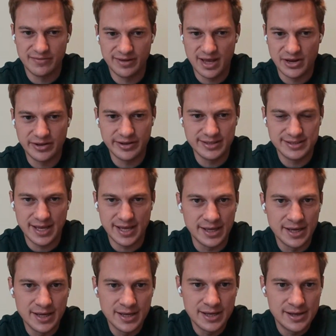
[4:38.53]
Again, you can see
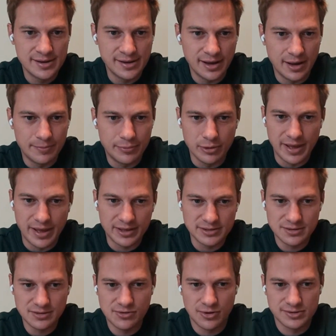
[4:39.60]
bookmakers
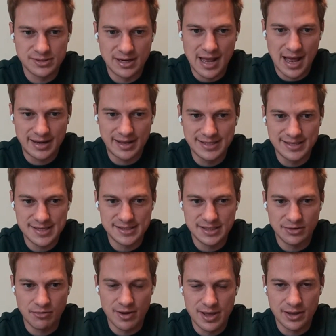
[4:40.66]
across the land here
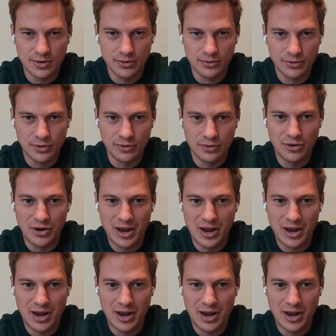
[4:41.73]
disagreeing on